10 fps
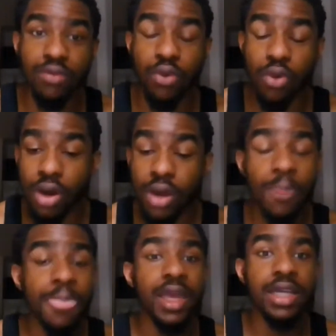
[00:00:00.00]
for,
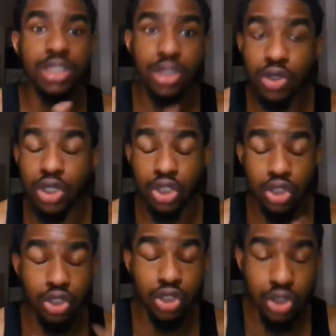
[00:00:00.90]
is literally
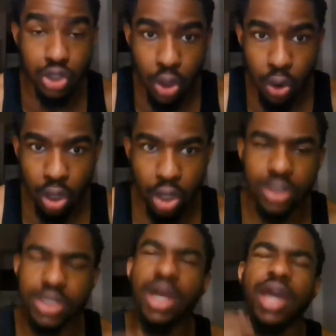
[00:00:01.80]
so
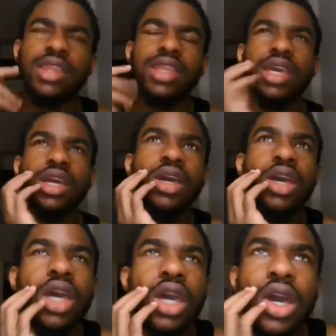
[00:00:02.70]
close. And I think
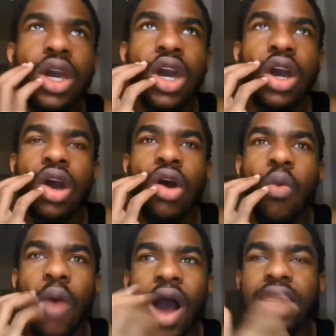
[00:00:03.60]

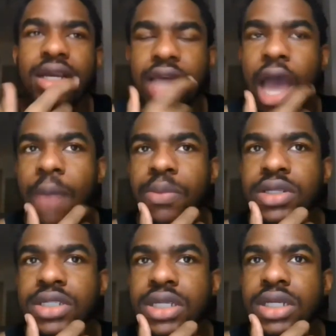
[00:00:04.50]
why this
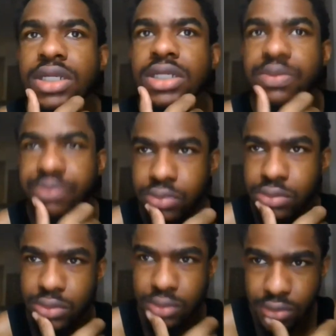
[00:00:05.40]
happens is,
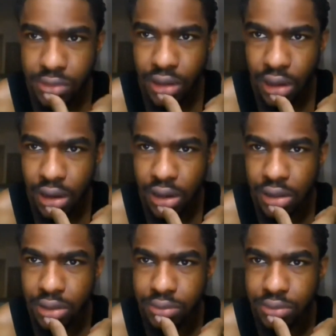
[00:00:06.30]

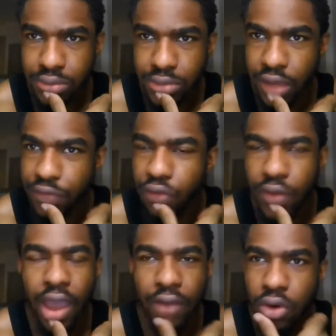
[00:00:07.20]
if you've
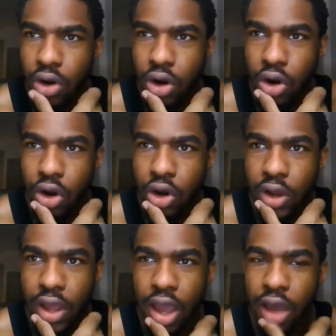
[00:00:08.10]
ever
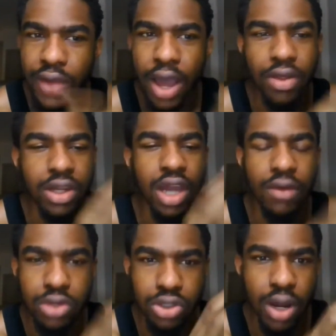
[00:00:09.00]
heard of how the
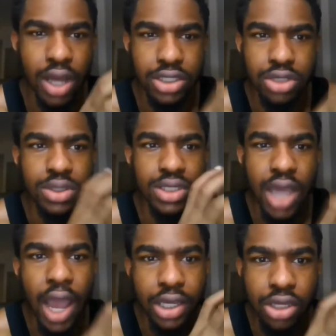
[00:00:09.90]
devil tries to
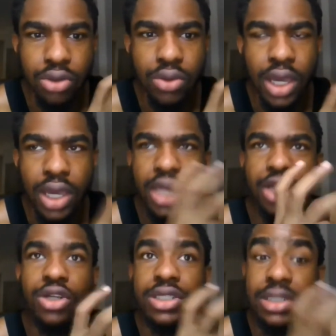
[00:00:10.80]
attack you in
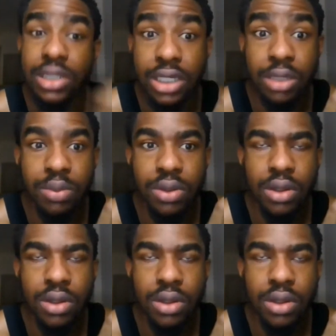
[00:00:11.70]
your sleep,